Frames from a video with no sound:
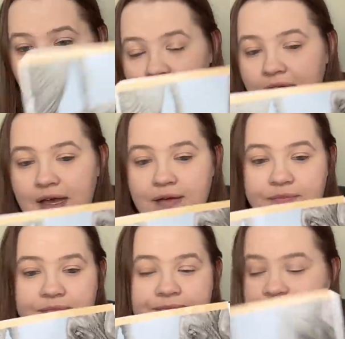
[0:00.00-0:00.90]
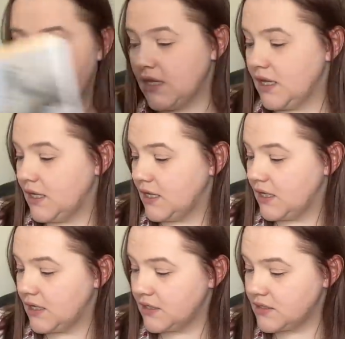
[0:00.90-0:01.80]
Um,
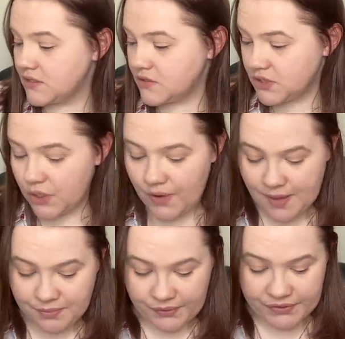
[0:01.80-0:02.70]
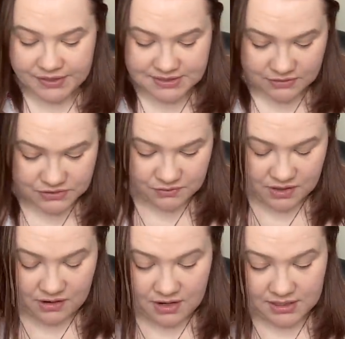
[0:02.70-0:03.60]
and so I pulled this out to
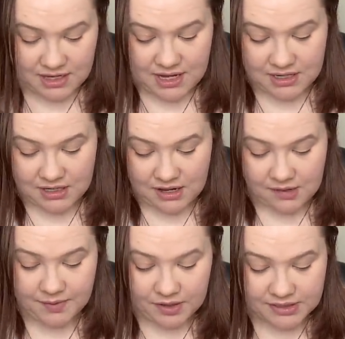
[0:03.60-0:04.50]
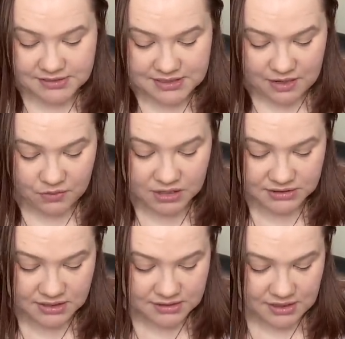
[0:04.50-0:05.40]
work on, and I'll be honest, I work
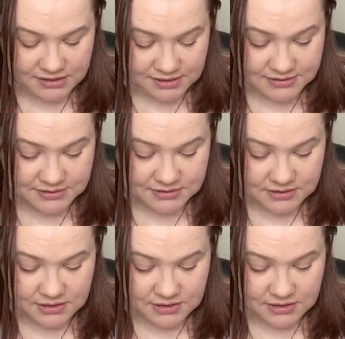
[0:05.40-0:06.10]
on, on this